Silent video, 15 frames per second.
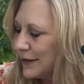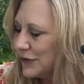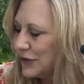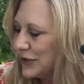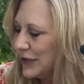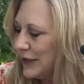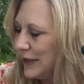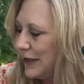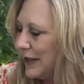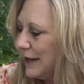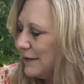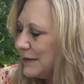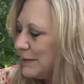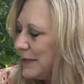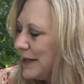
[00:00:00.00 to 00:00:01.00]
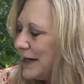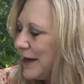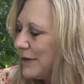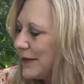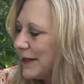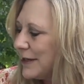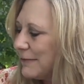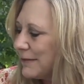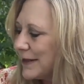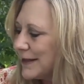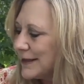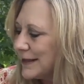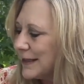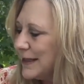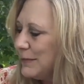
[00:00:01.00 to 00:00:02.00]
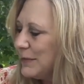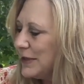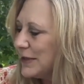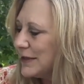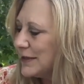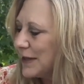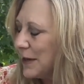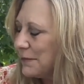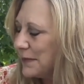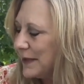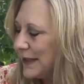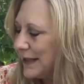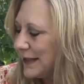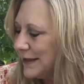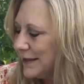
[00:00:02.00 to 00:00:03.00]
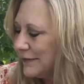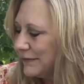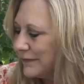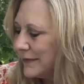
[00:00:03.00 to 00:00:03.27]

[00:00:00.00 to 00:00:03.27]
She loves being out here with us and keeping us company.